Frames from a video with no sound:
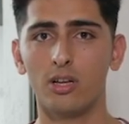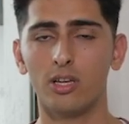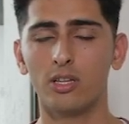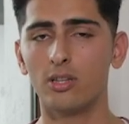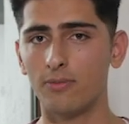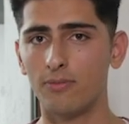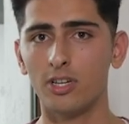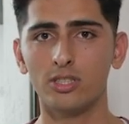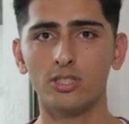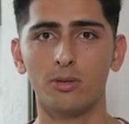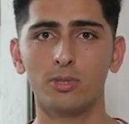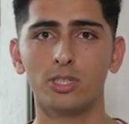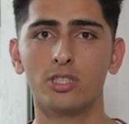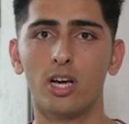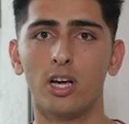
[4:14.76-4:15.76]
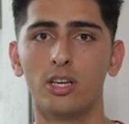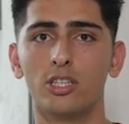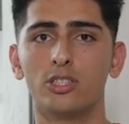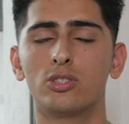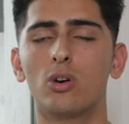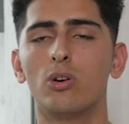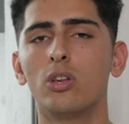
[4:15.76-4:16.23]
in the first semester at
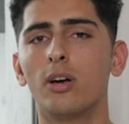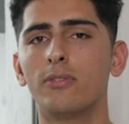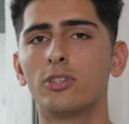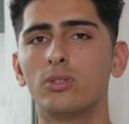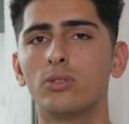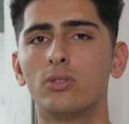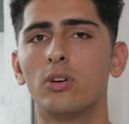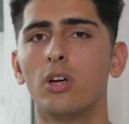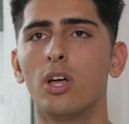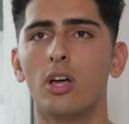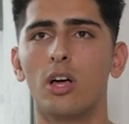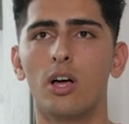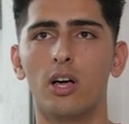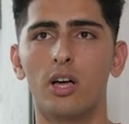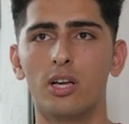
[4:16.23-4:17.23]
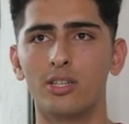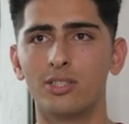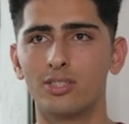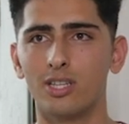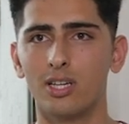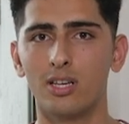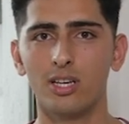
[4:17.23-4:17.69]
least, all you have to do
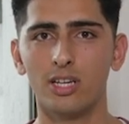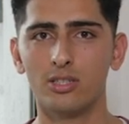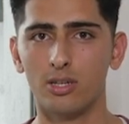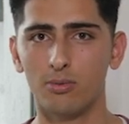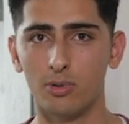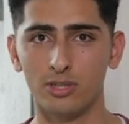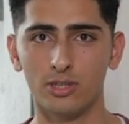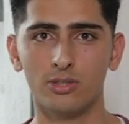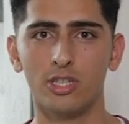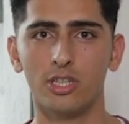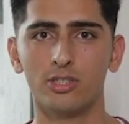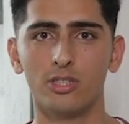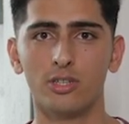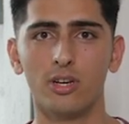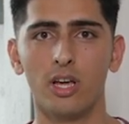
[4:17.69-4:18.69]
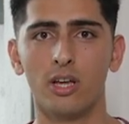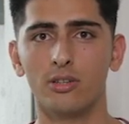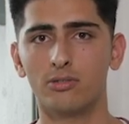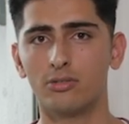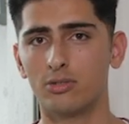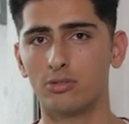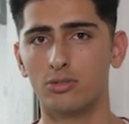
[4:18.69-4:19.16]
is a little presentation
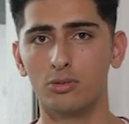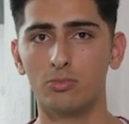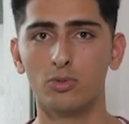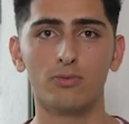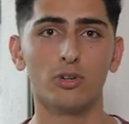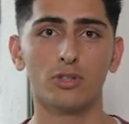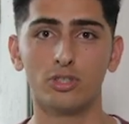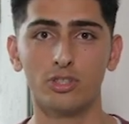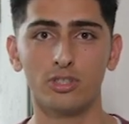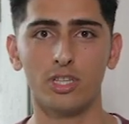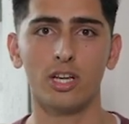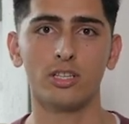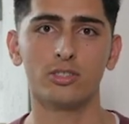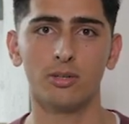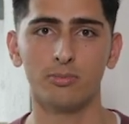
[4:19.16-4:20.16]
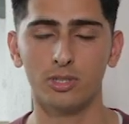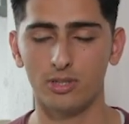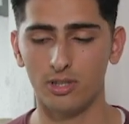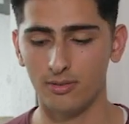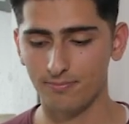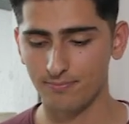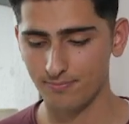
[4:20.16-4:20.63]
and you move on to the second
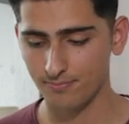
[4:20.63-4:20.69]
semester.